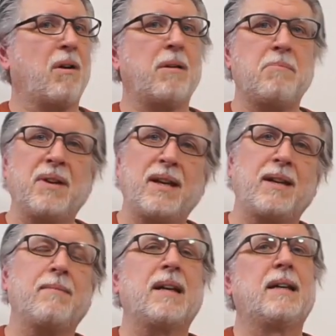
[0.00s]

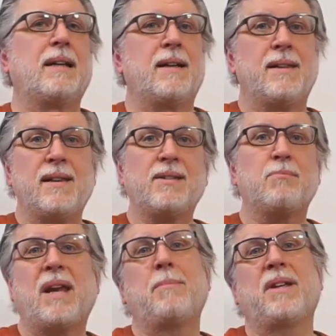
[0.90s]
R&B, this
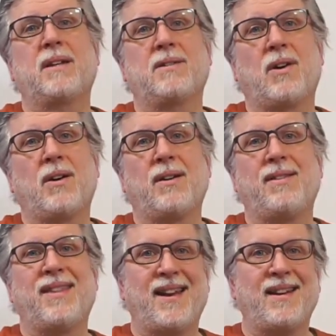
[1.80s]
may be a guitar
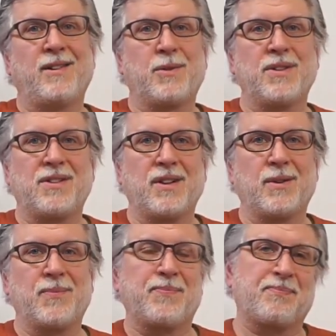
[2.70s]
that interests
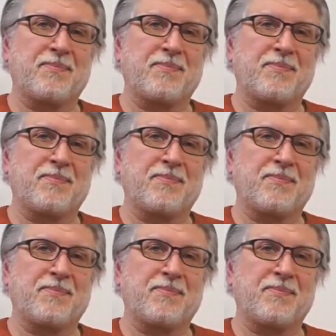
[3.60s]
you.